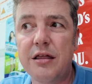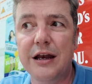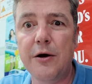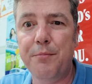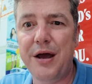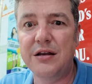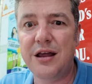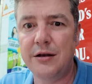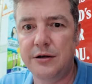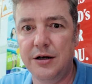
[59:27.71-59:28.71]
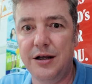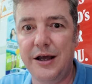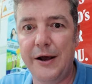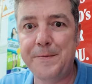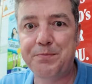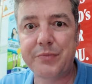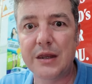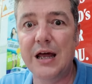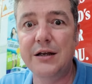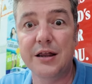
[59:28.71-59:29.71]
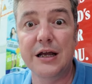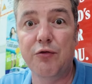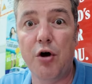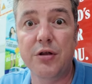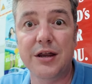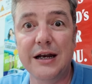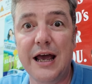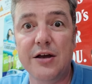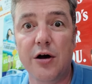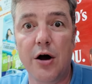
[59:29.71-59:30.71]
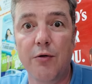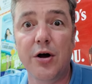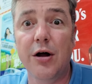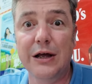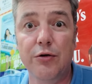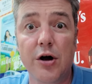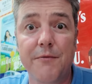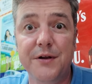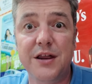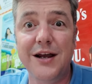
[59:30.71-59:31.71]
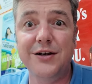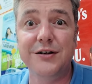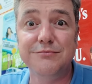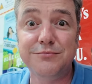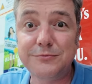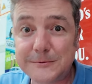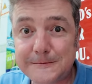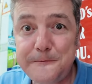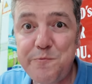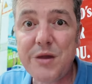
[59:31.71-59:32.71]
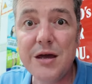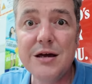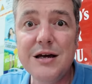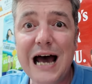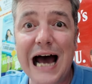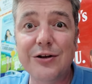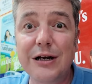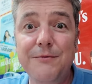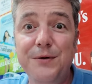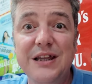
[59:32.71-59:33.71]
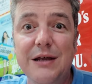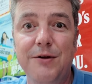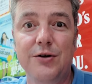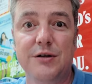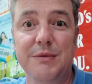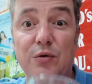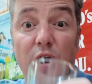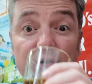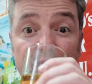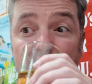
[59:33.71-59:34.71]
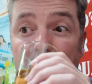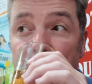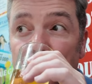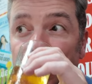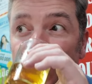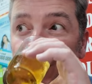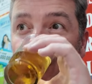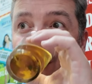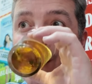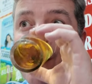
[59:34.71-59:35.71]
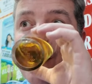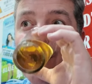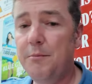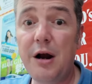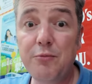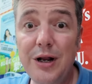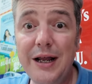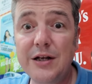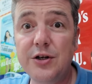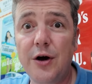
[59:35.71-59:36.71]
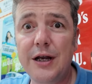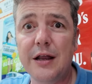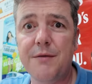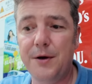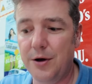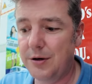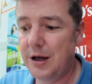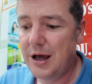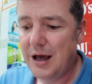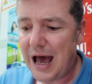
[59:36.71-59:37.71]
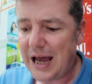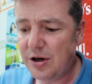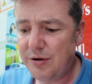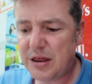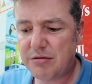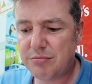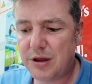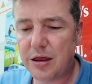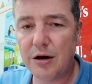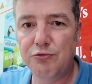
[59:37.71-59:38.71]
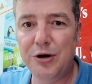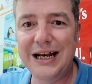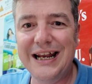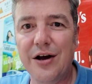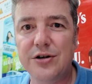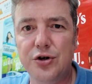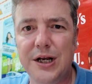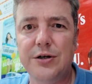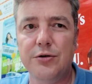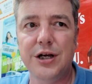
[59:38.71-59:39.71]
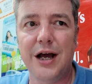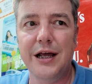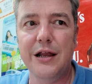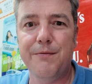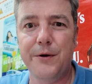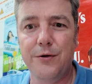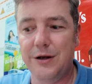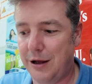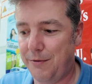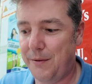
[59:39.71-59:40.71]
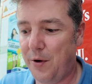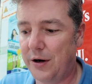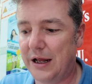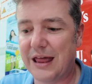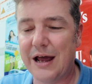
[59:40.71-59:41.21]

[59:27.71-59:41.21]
They don't pay attention to you. They're just engrossed in their own little conversation. I don't even think they've looked at me once. But I'm really enjoying this food. I know it doesn't really look traditional Chinese food, if I'm honest.